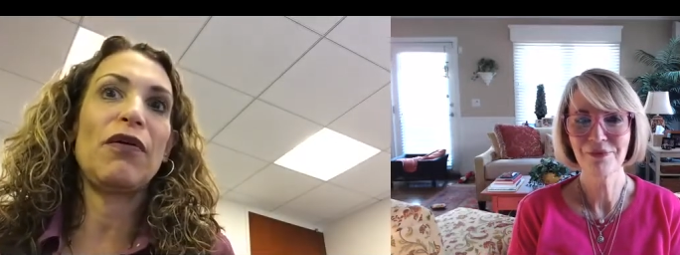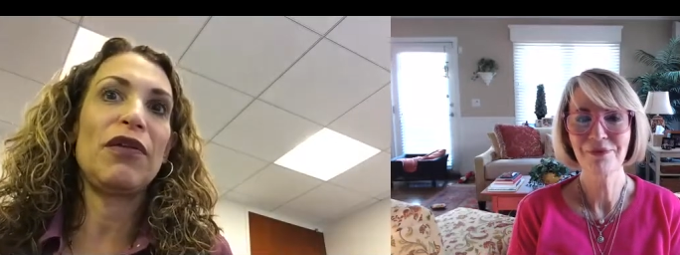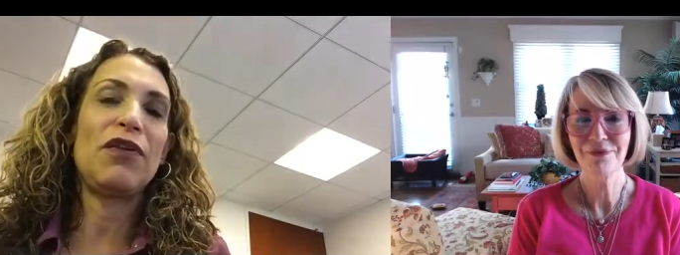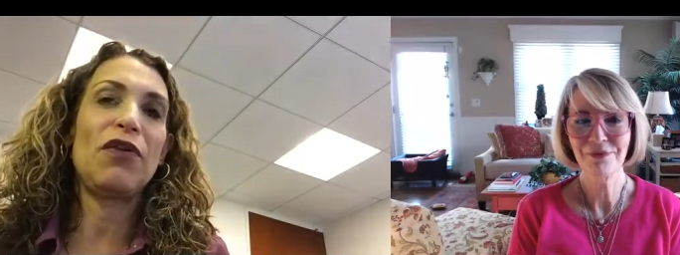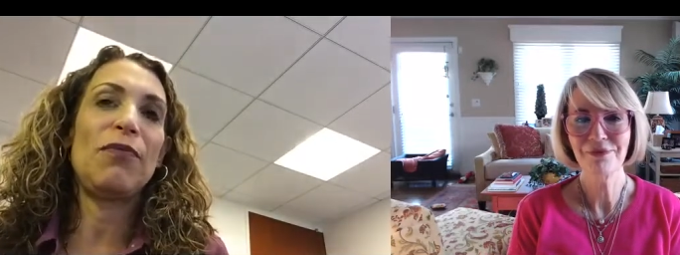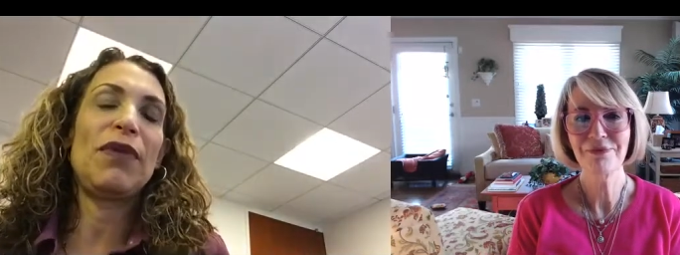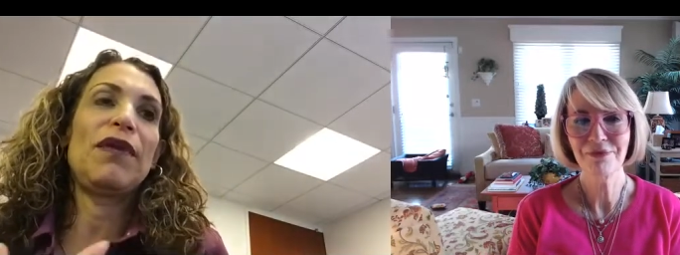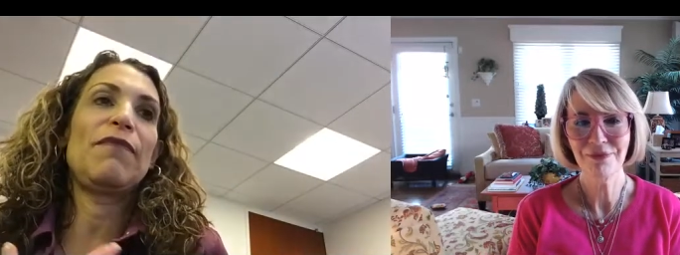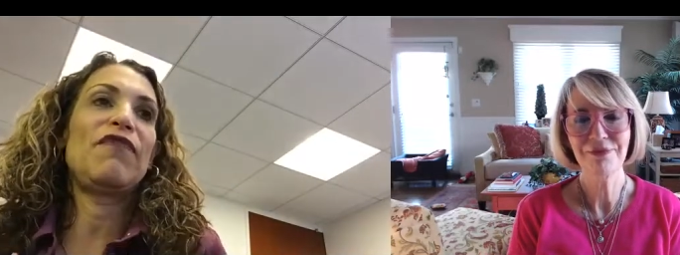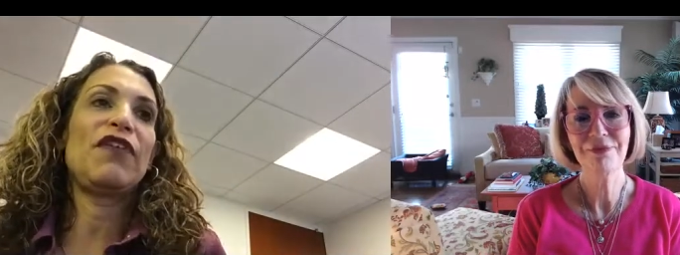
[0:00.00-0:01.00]
Speaker 1: you know me
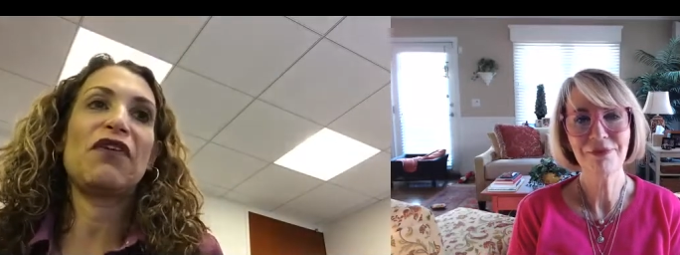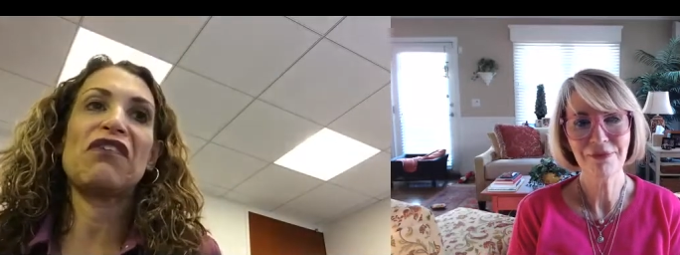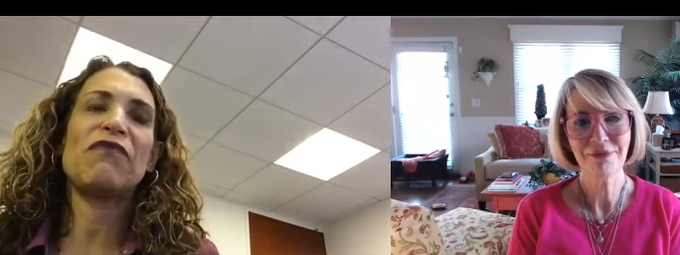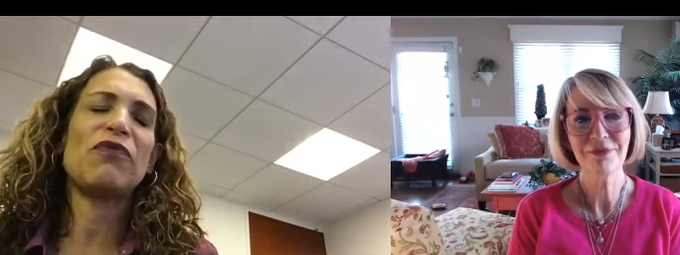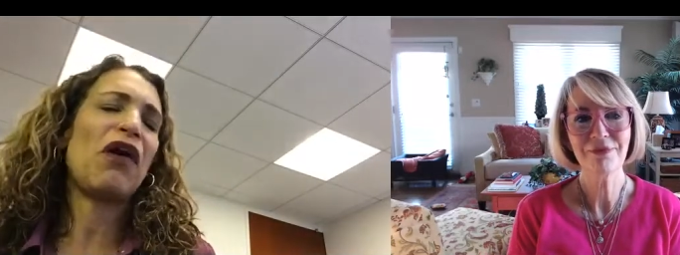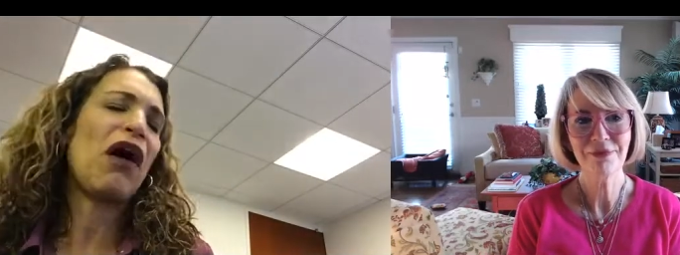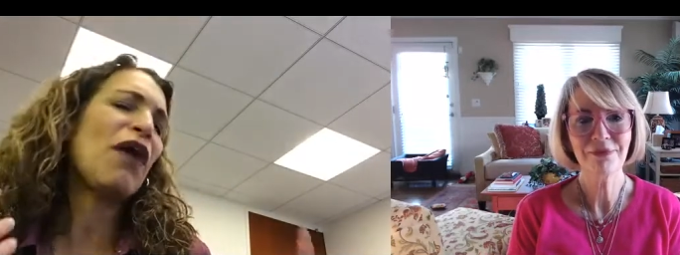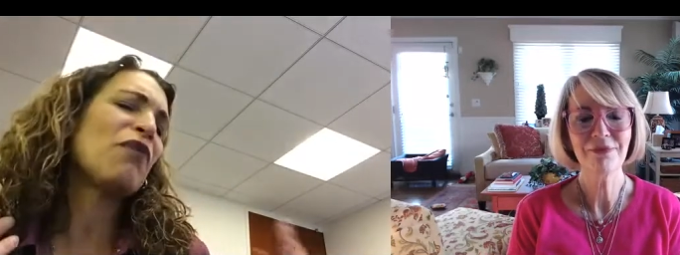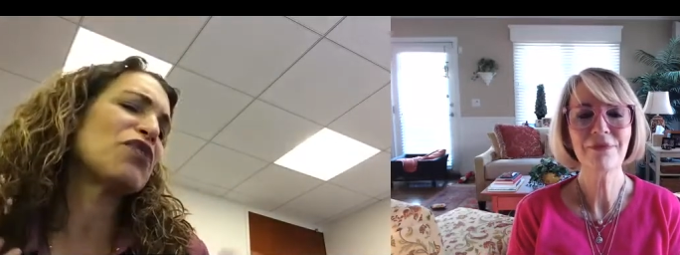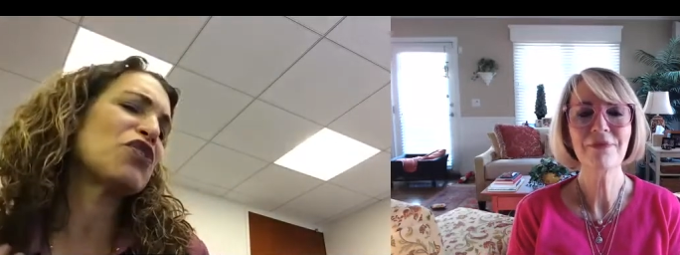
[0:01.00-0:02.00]
and feeling uncomfortable
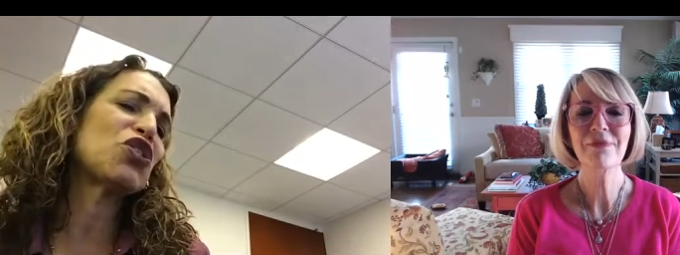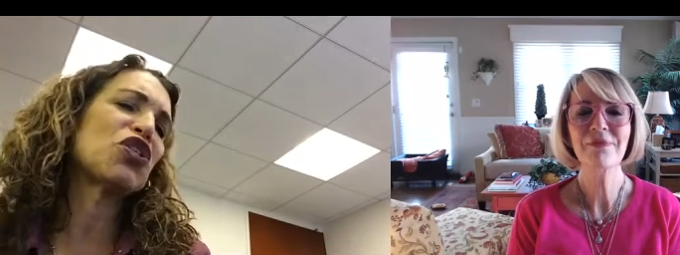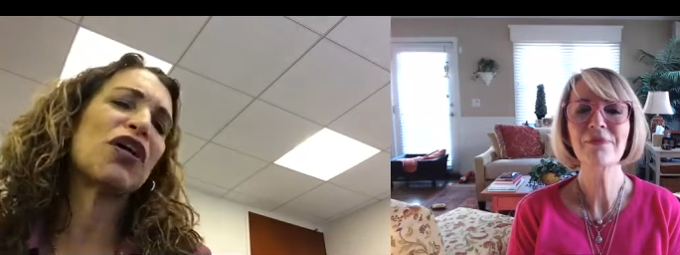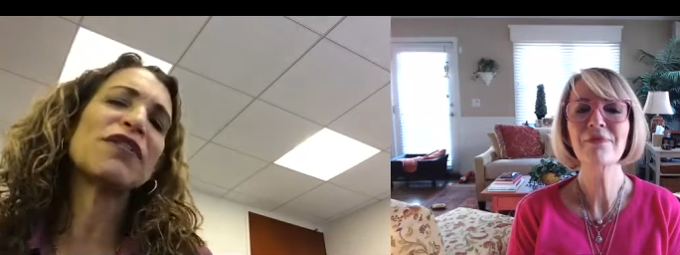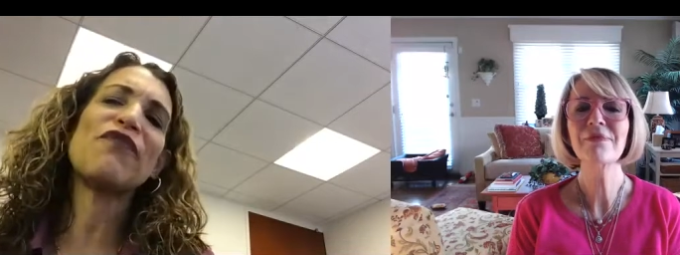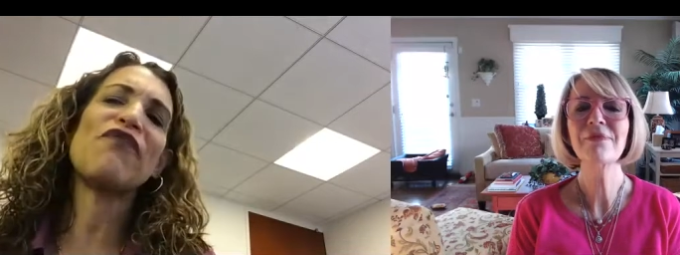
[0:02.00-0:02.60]
i was just